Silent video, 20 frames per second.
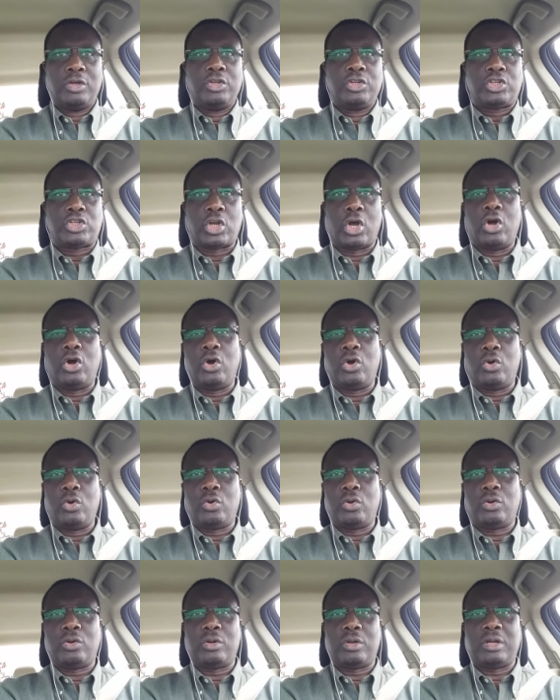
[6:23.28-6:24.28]
So
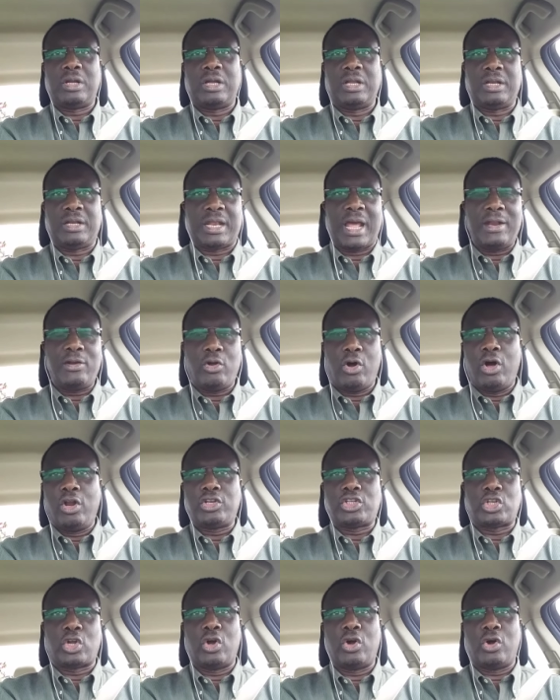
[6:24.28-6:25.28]
that
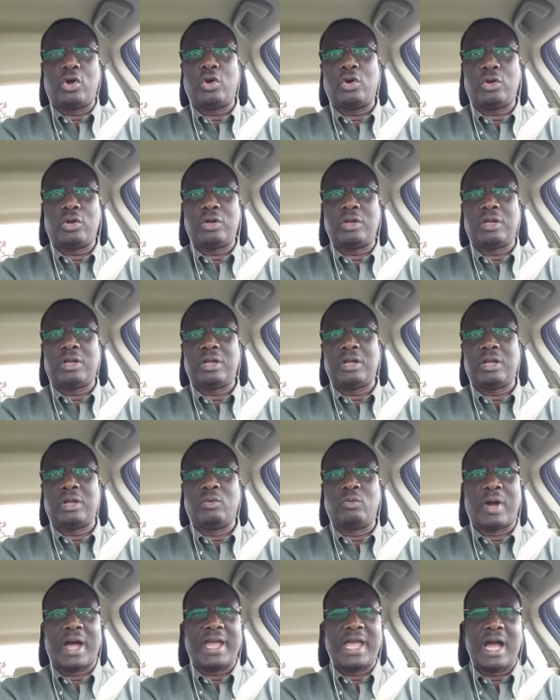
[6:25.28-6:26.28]
also,
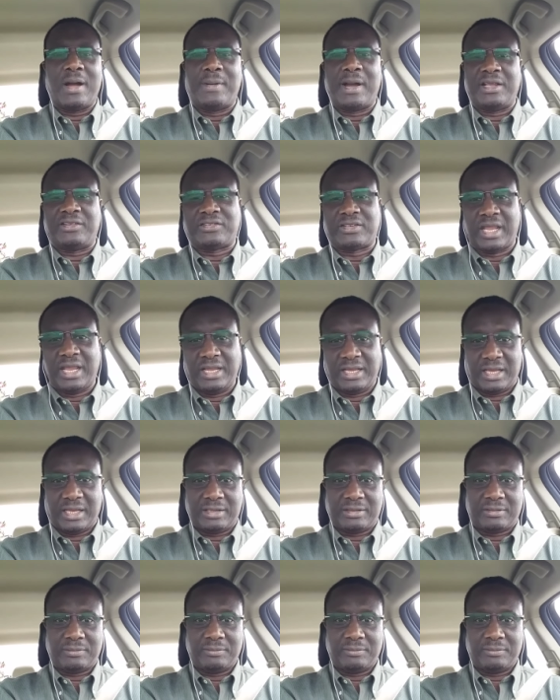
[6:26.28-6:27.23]
why am I saying it?